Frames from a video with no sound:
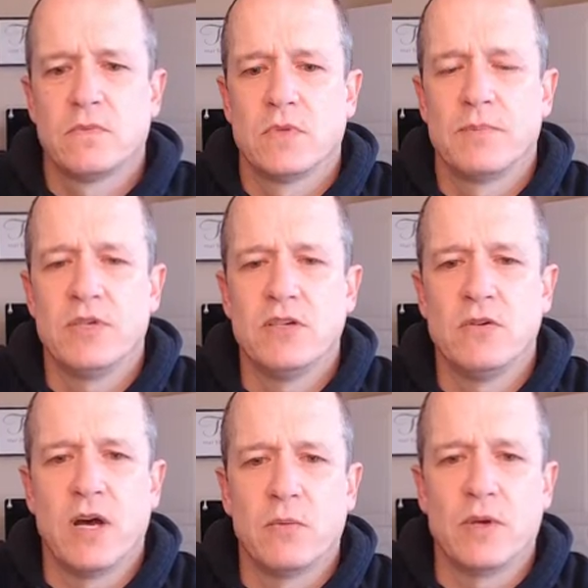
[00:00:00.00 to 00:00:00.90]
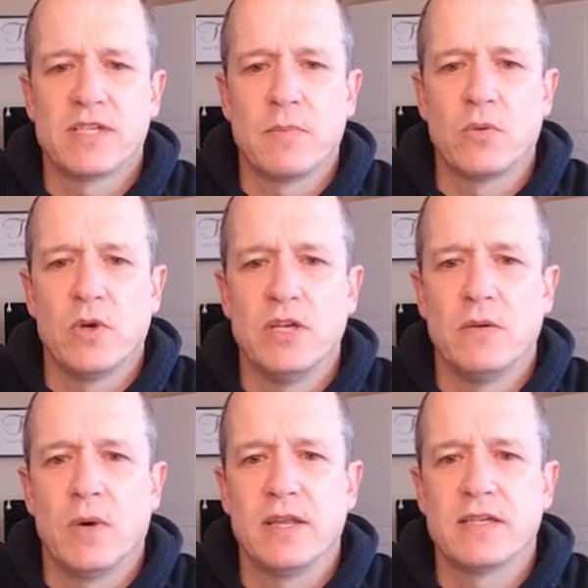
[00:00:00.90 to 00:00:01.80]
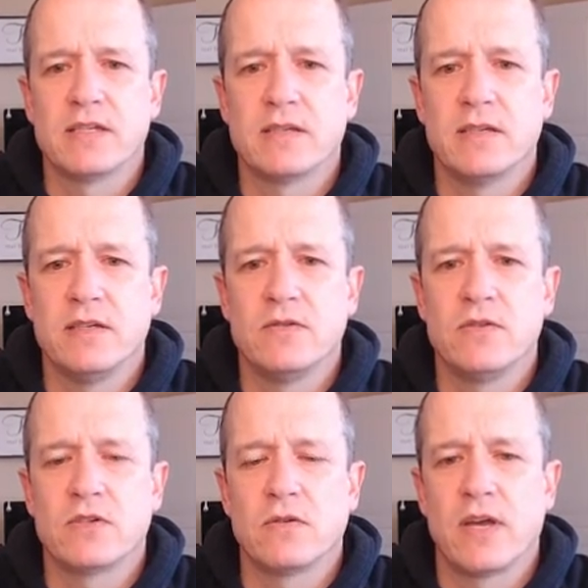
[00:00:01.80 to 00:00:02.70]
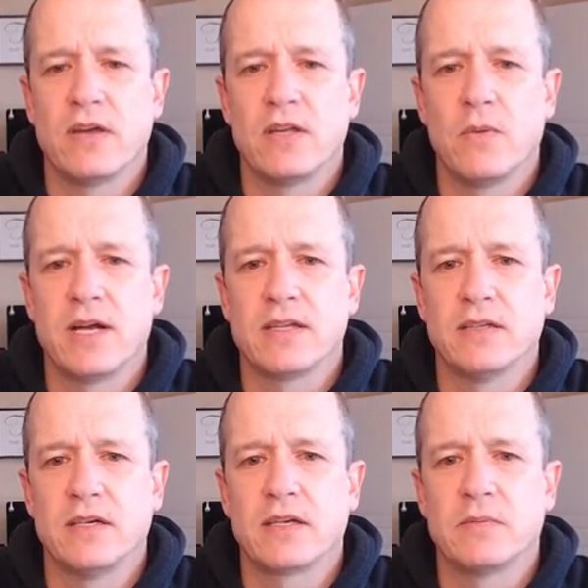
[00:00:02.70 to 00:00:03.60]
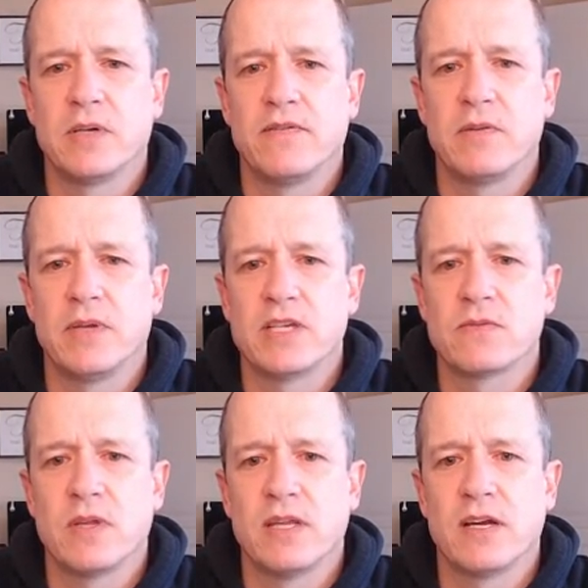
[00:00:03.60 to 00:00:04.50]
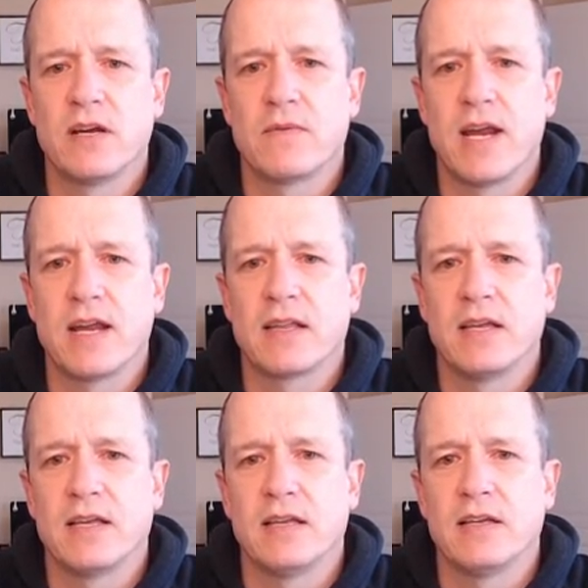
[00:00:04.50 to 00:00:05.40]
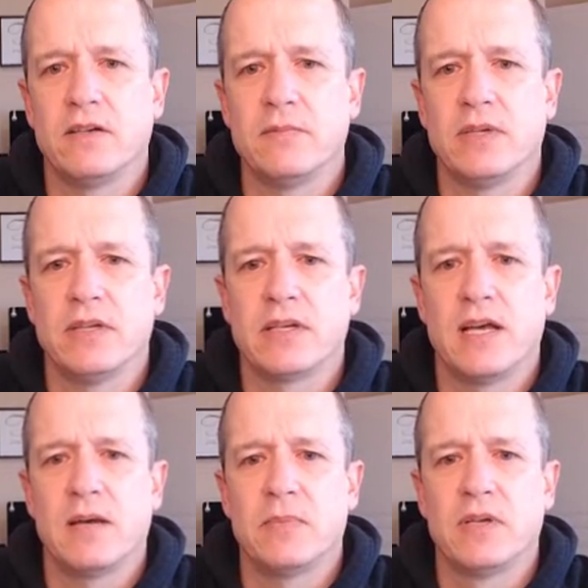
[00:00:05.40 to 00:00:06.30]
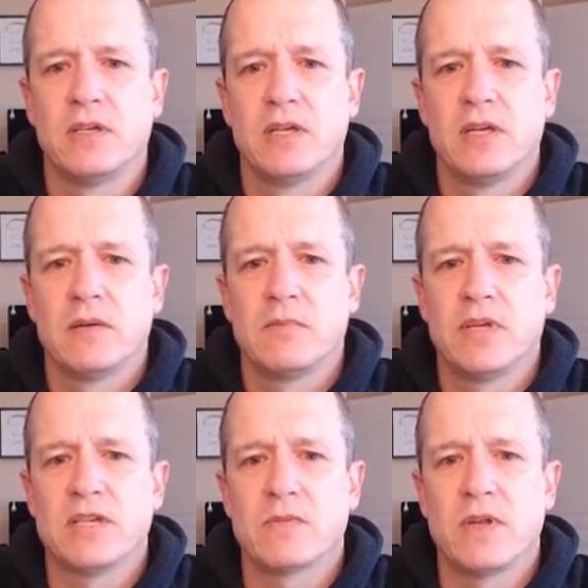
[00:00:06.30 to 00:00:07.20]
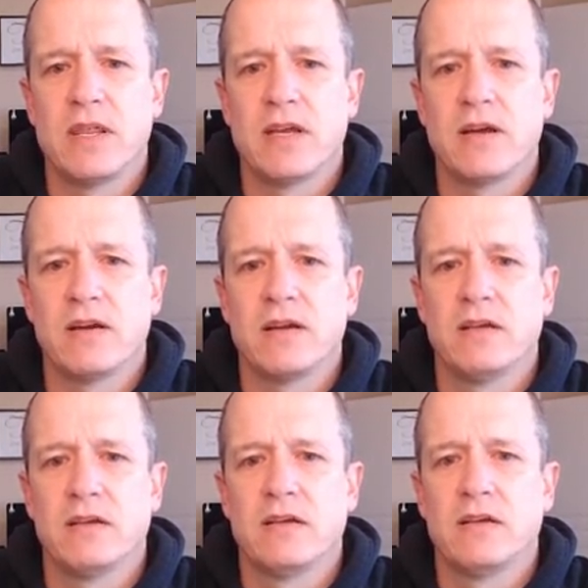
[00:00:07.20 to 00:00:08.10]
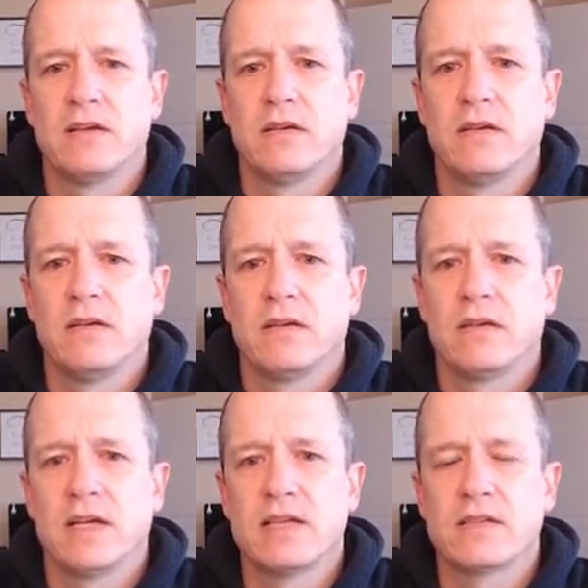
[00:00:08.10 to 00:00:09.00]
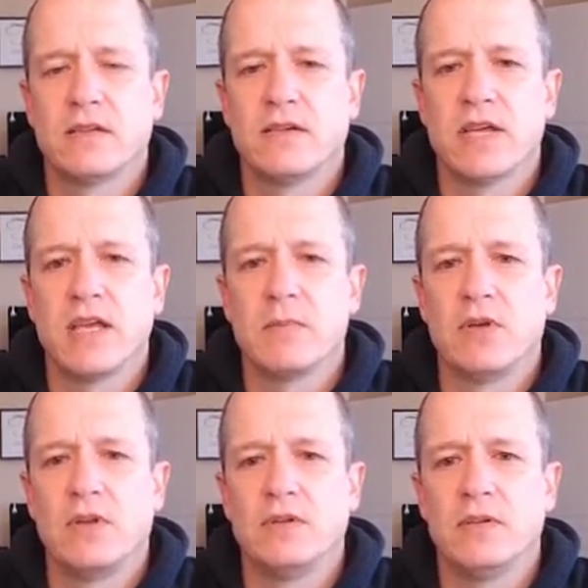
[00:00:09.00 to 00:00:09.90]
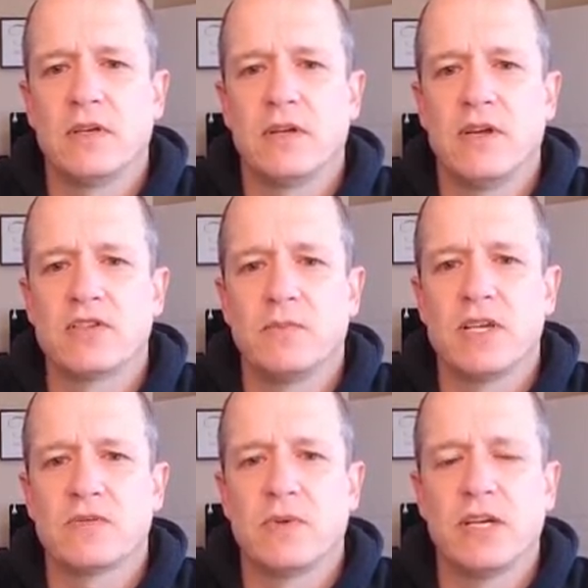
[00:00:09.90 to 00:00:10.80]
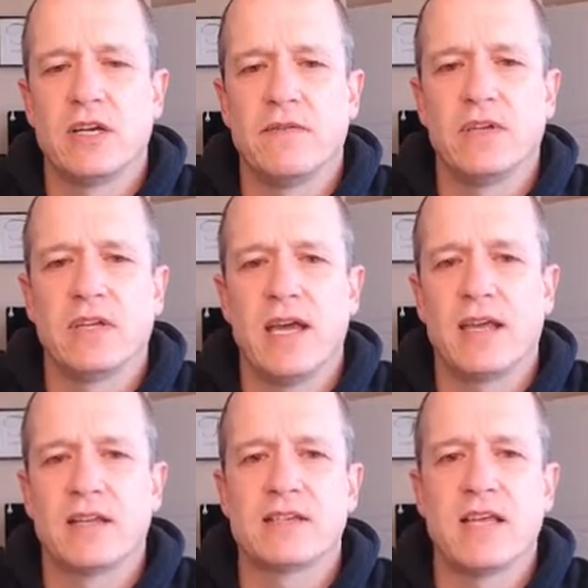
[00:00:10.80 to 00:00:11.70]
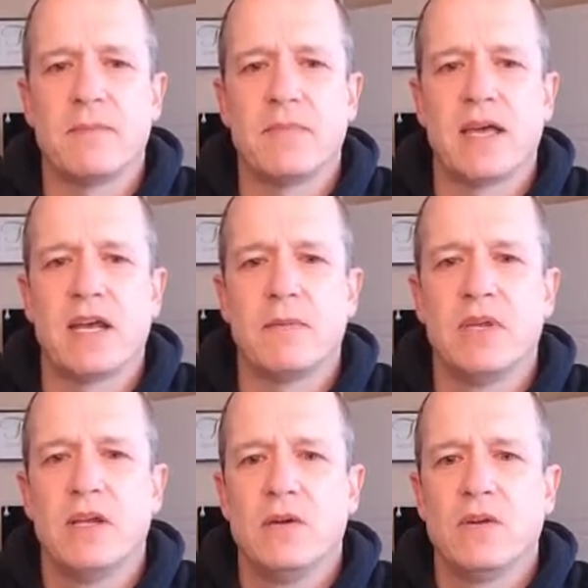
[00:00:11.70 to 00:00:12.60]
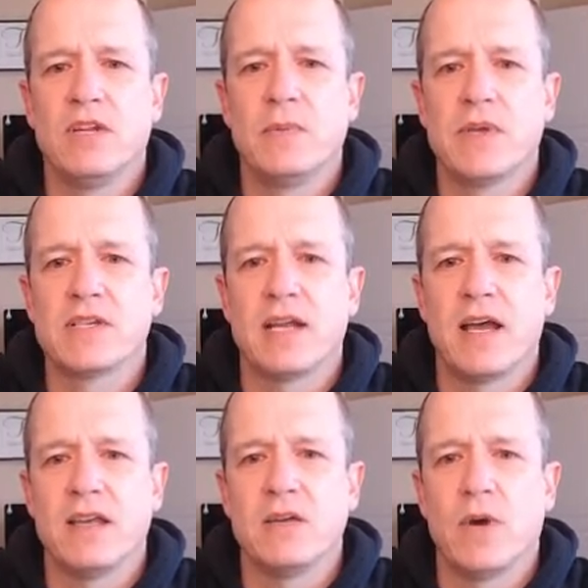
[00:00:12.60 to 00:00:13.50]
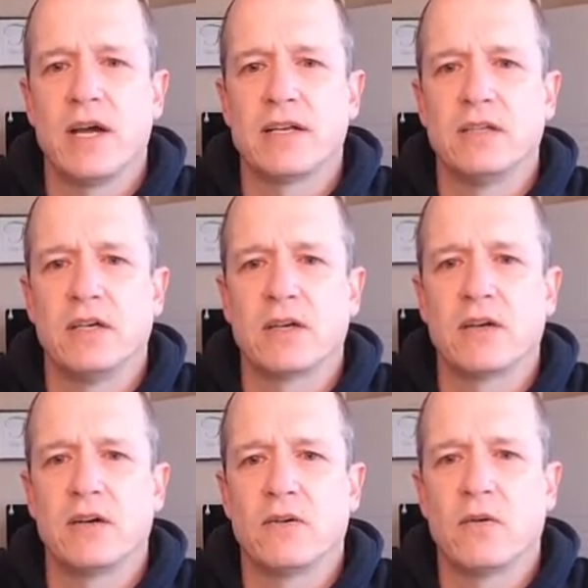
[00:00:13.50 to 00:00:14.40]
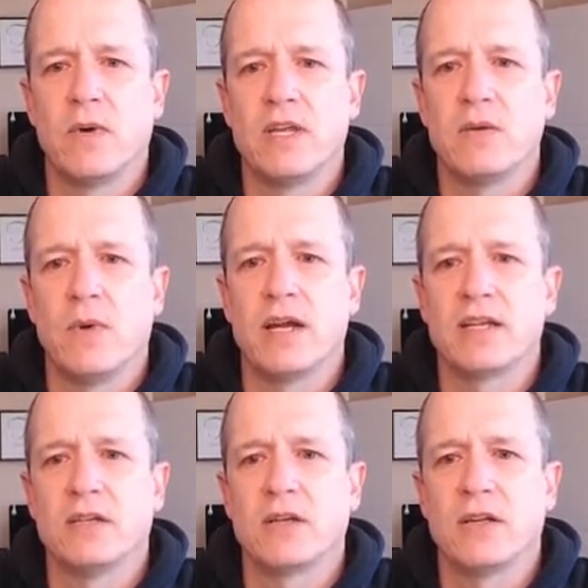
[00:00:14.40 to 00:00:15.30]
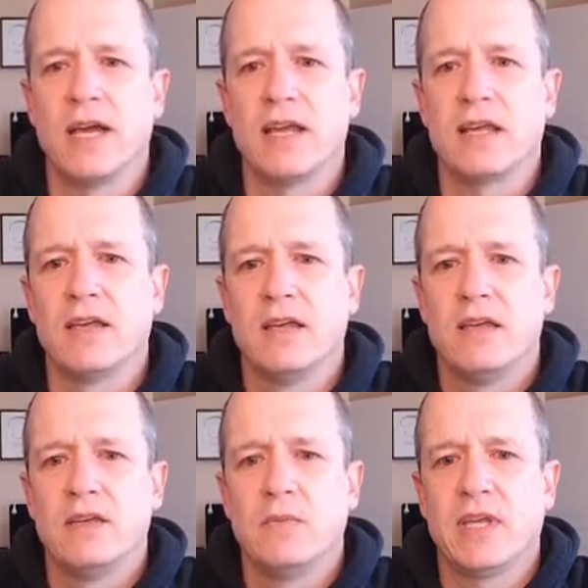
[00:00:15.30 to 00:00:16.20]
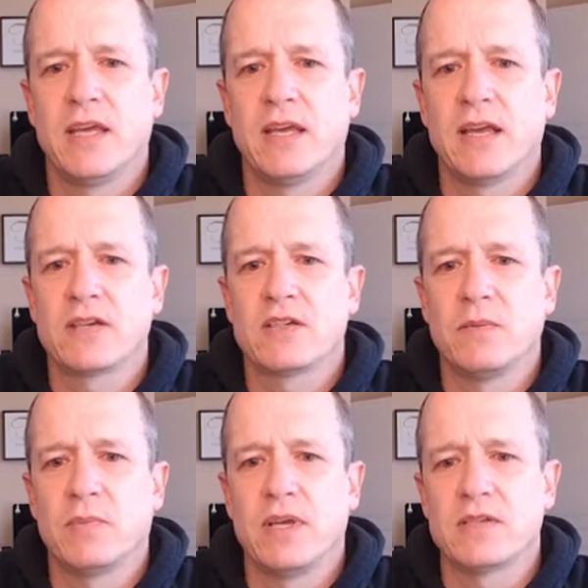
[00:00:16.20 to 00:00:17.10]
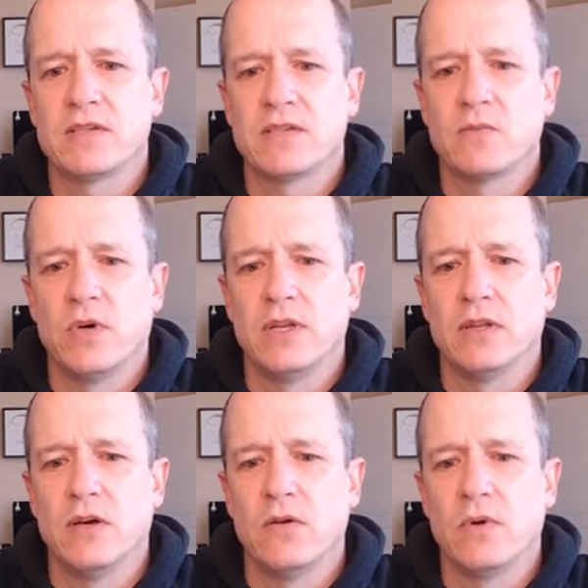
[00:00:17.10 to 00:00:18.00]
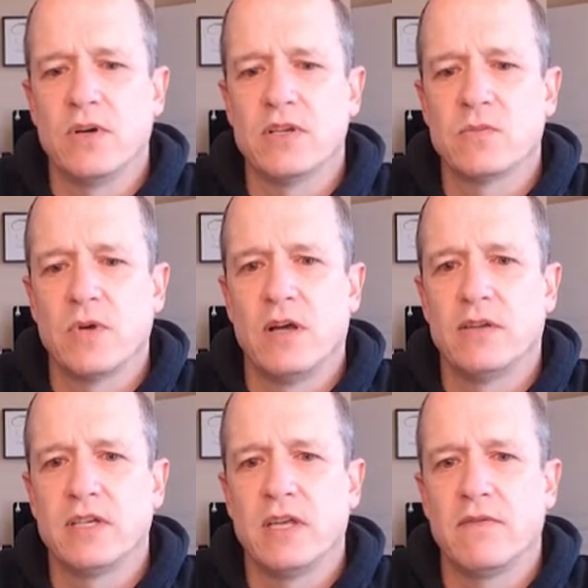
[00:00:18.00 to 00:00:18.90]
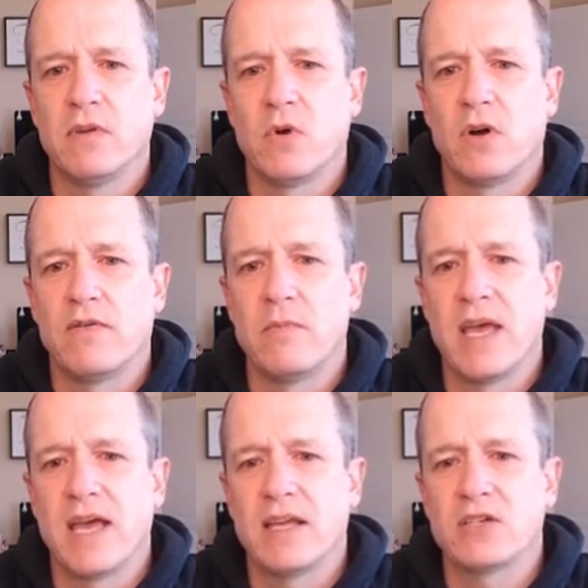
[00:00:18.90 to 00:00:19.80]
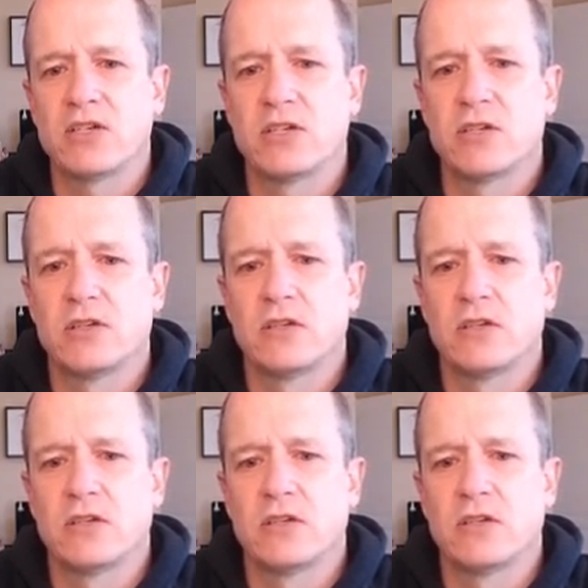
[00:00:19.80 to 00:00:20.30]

Up to you on what type of wood you want this to use or how you want it to look, but if you place one there and right click it, build it up. Place one there. A nice little table. You can also place one here if you'd like and snap that up. Really depends on how you want it to look or, or what you want it to look like. We can actually place this one lower as well to give it more of a match.